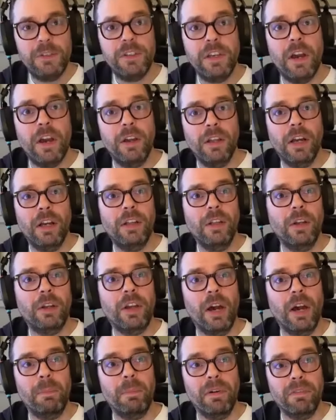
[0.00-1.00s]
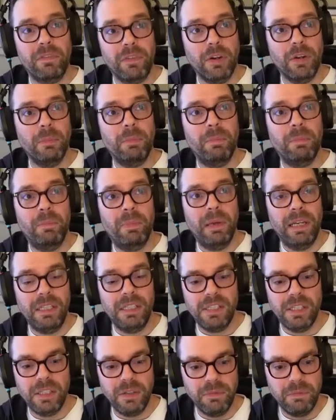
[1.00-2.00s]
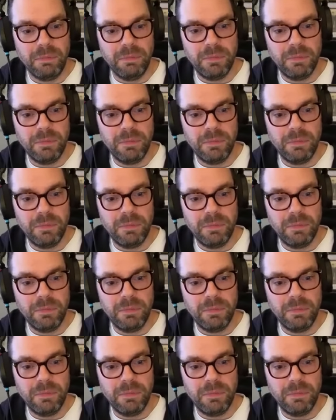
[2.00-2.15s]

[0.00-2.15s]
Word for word: said, I, was, I look up, I've got a painting, a